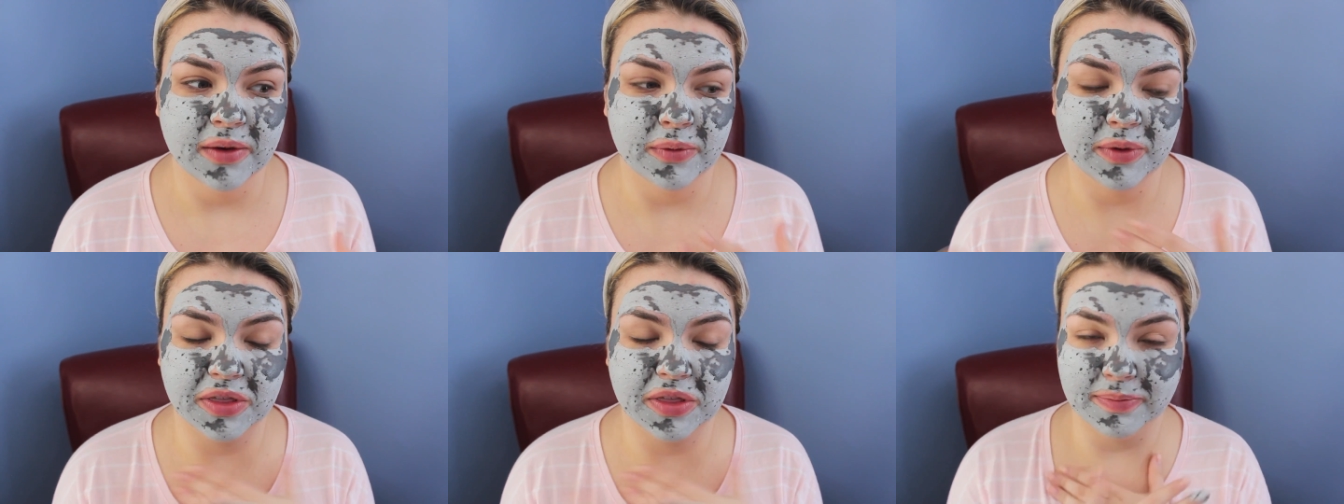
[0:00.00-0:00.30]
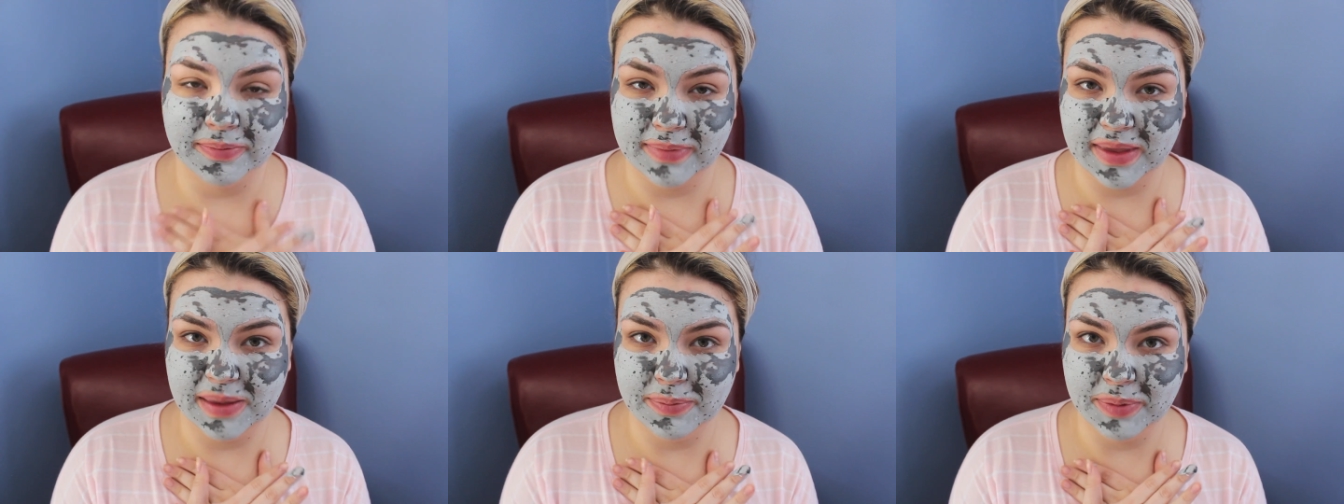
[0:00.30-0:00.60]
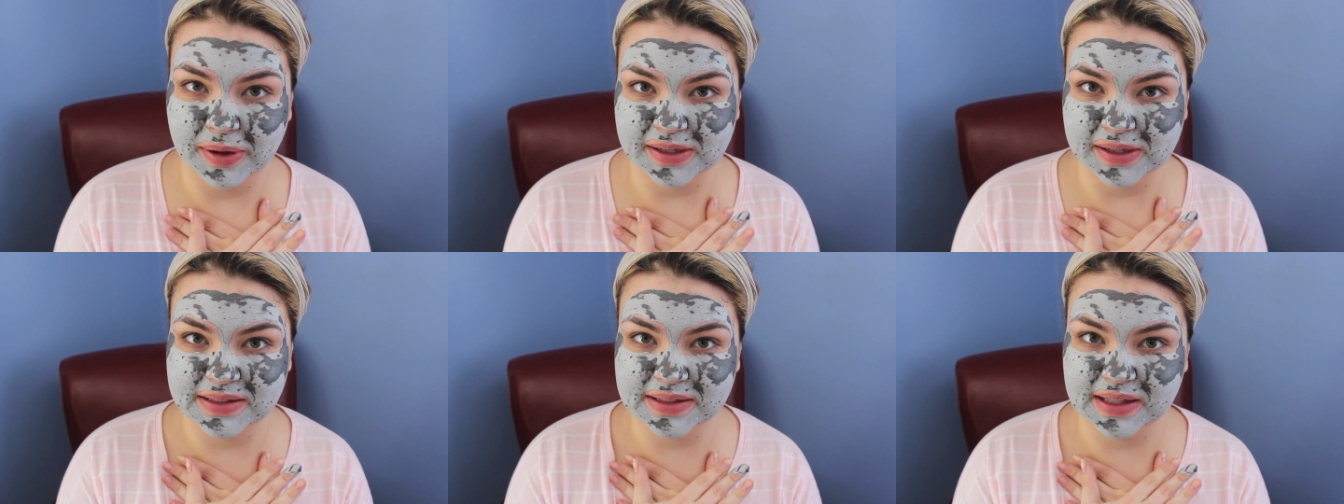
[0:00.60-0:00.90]
with me
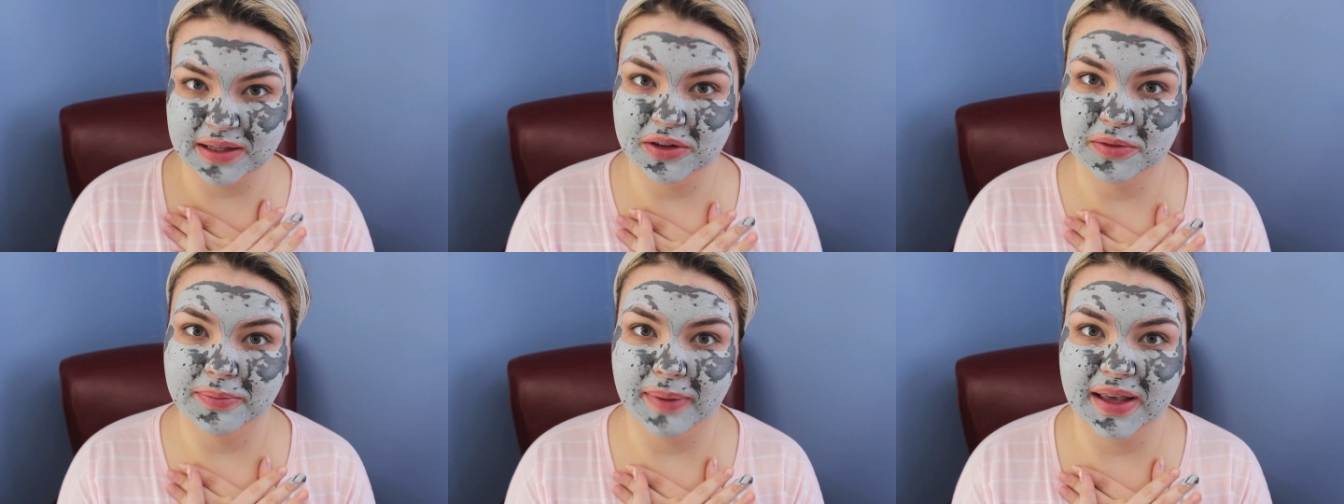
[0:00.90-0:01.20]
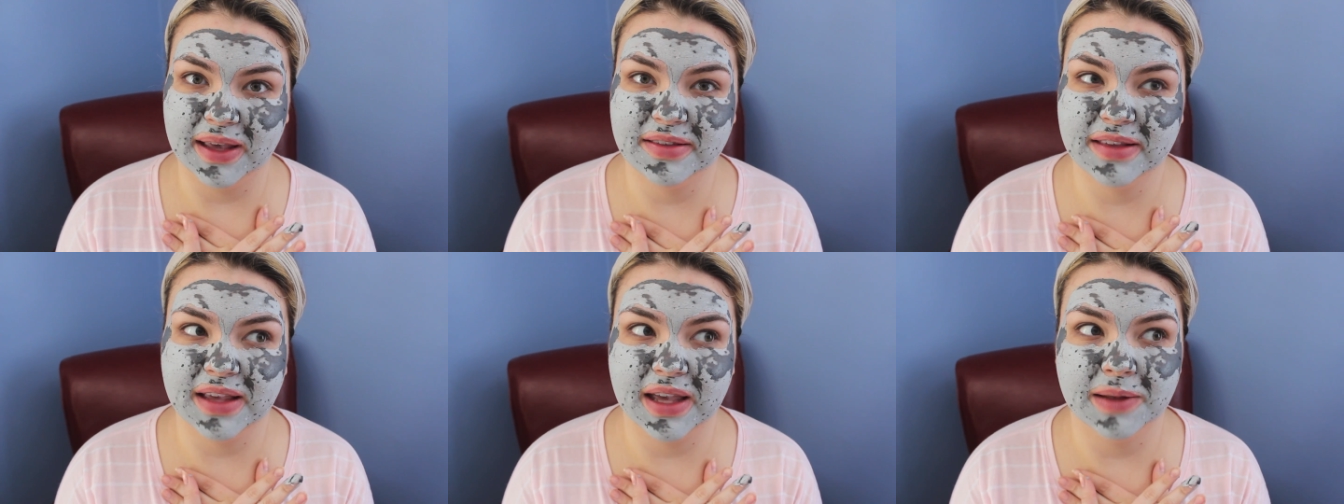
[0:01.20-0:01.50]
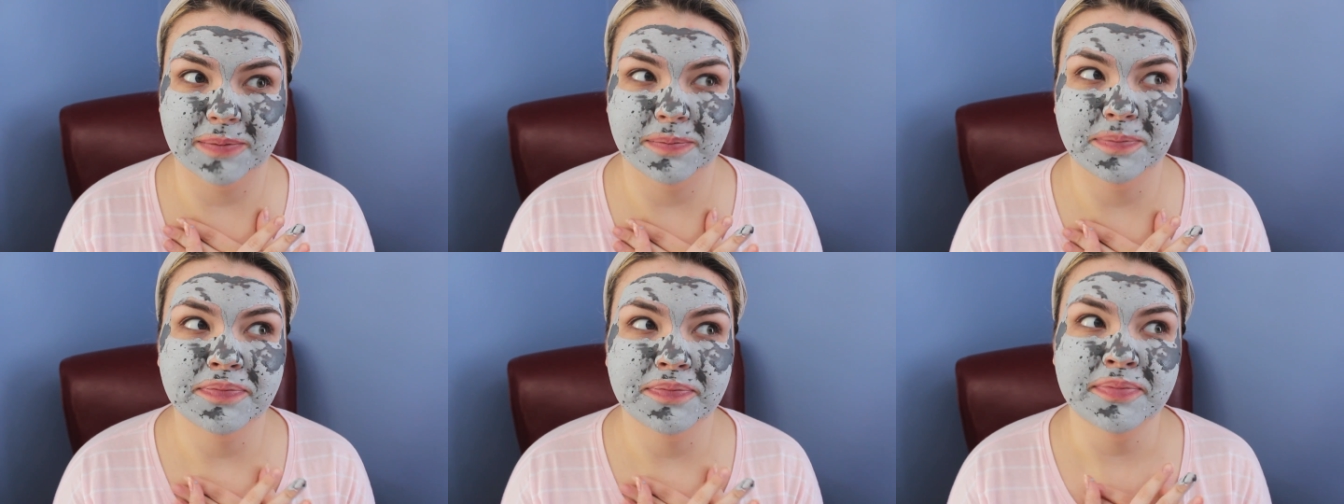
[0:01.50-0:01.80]
personally with my
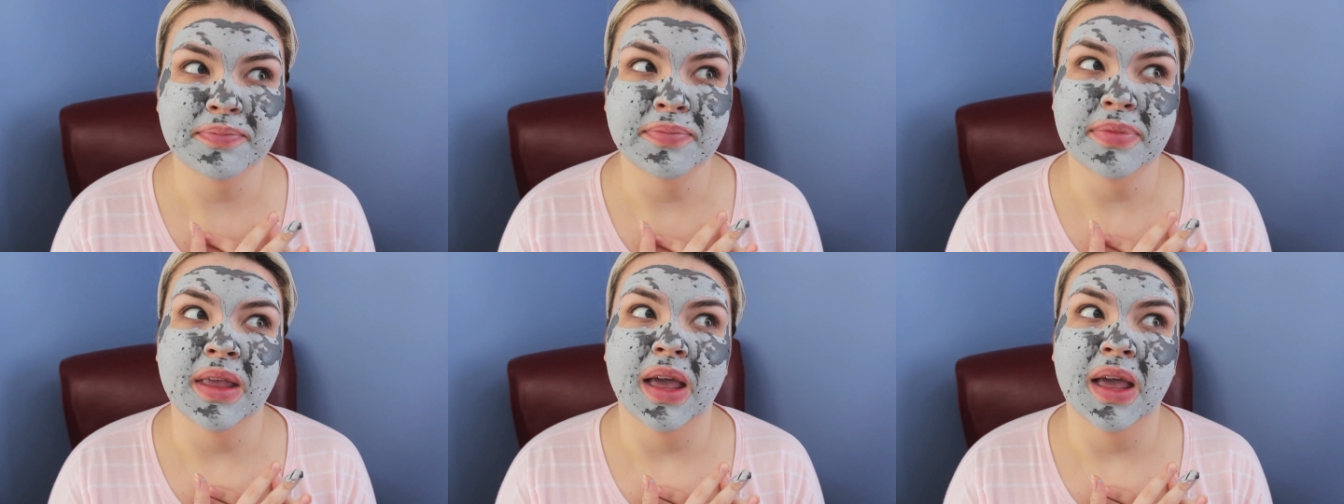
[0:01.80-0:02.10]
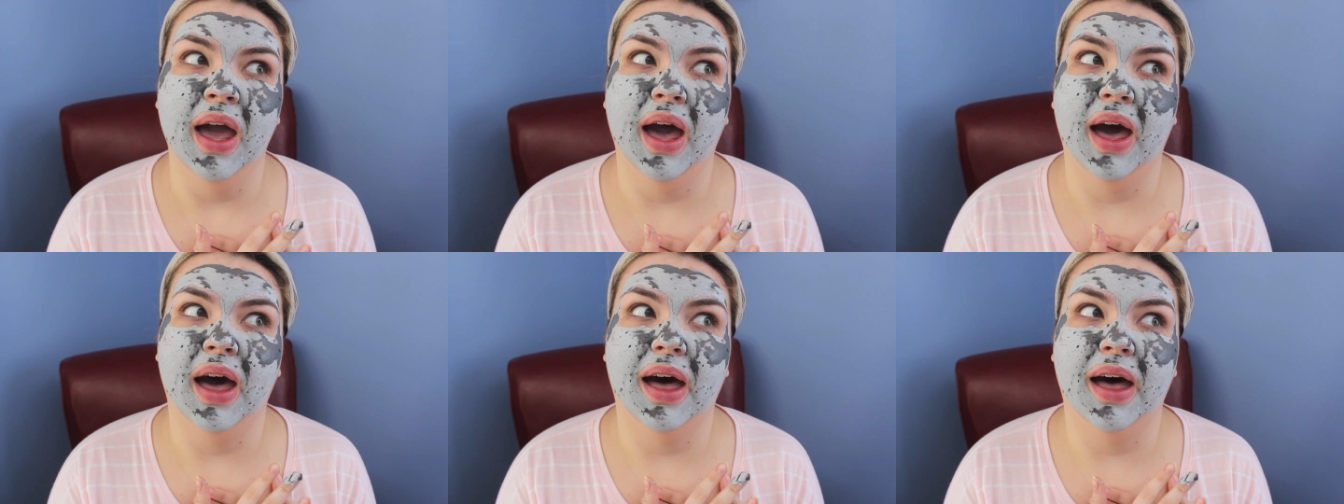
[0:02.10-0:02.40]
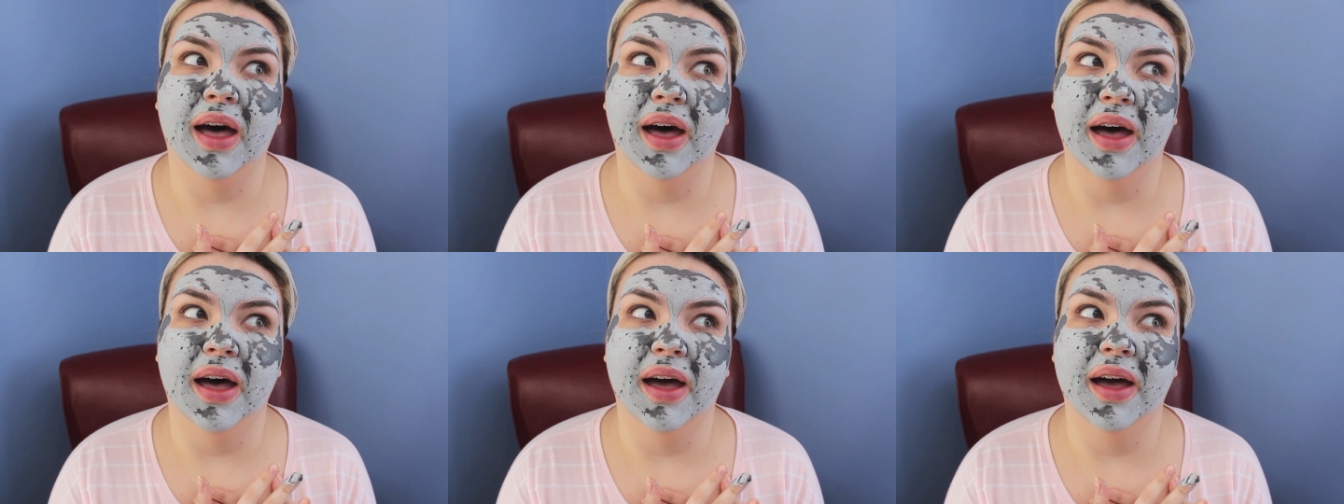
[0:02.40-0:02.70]
skin
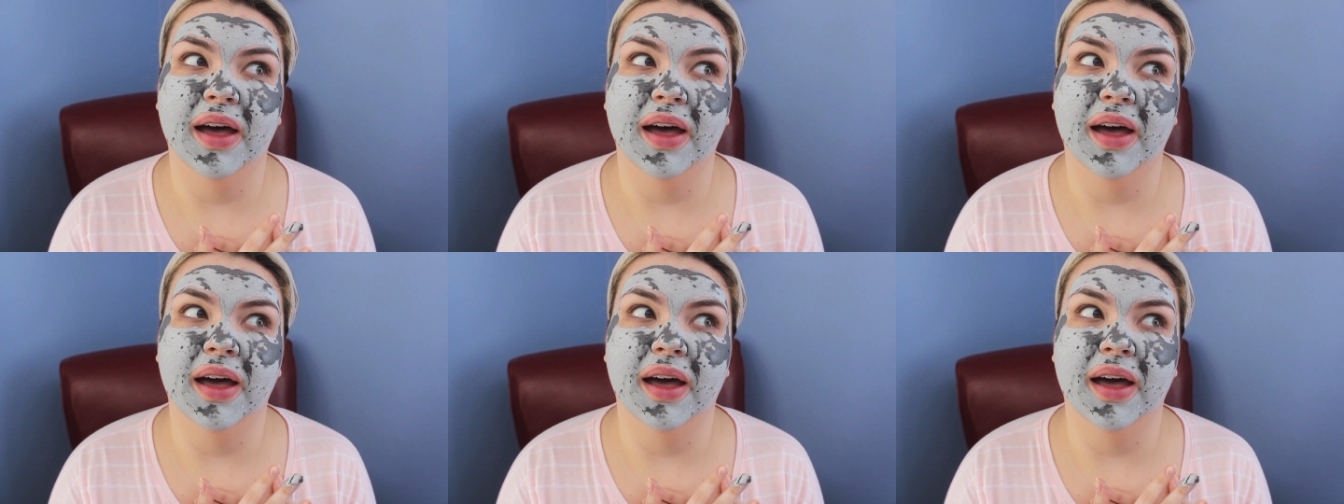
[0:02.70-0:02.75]
uh,